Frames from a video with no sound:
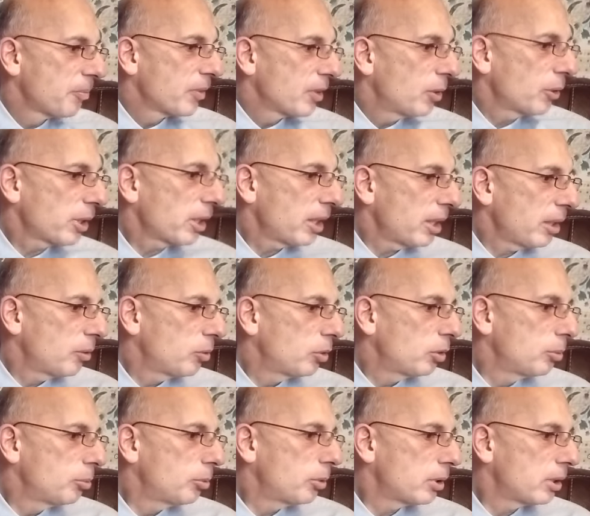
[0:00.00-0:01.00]
Okay,
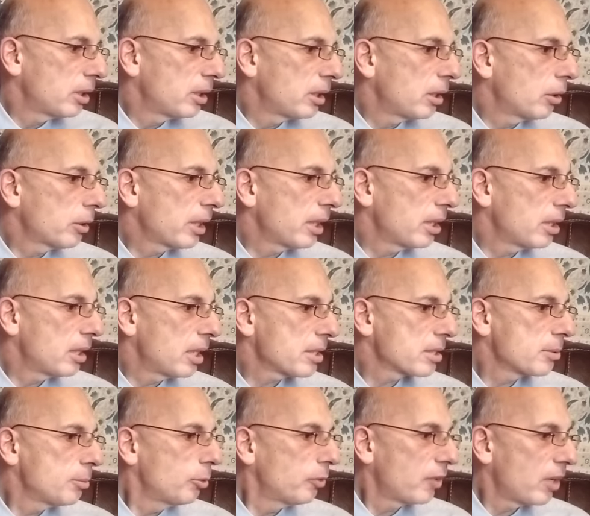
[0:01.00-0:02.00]
well, okay,
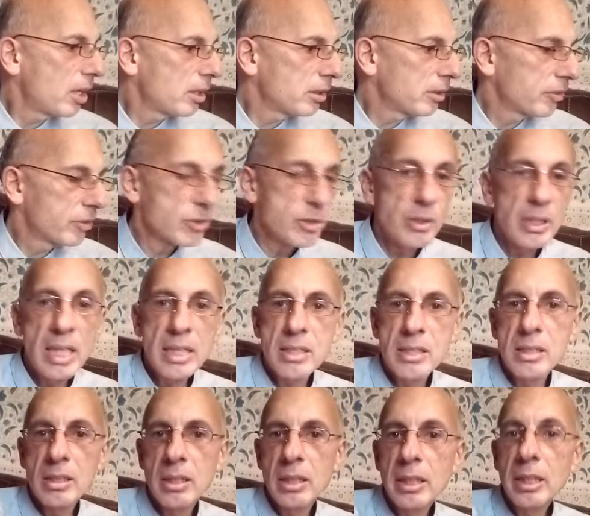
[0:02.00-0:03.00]
let's move on. So
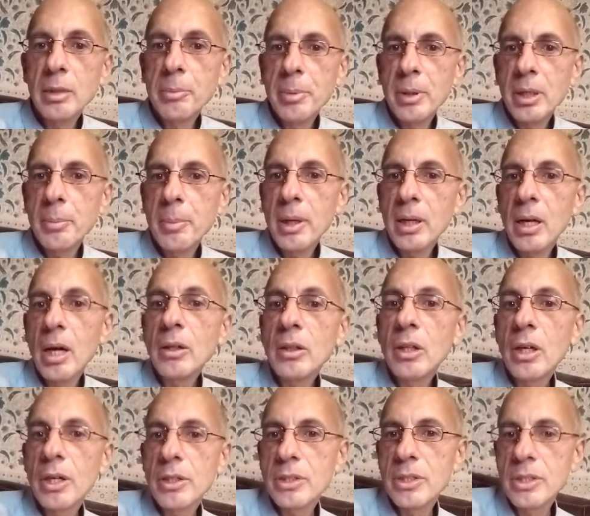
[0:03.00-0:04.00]
that's a little bit about
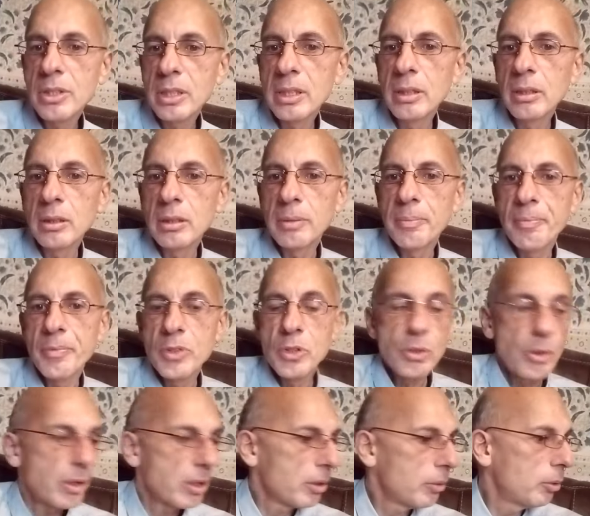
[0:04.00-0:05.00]
unconscious guilt.
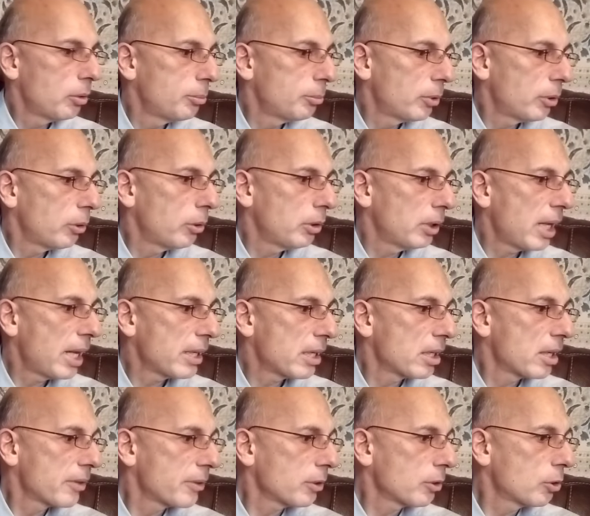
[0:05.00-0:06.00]
So we'll, we'll add
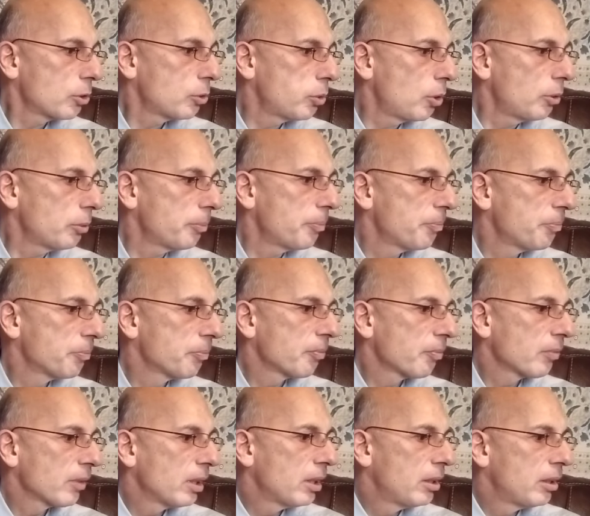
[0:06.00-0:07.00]
another quote
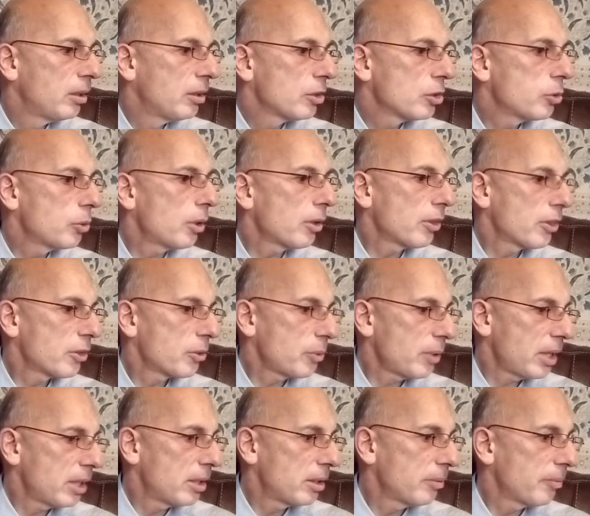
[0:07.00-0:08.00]
to our
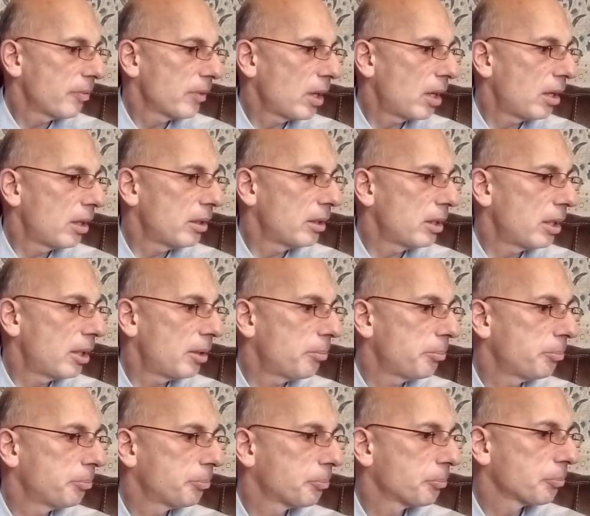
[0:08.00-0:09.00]
thread on, um,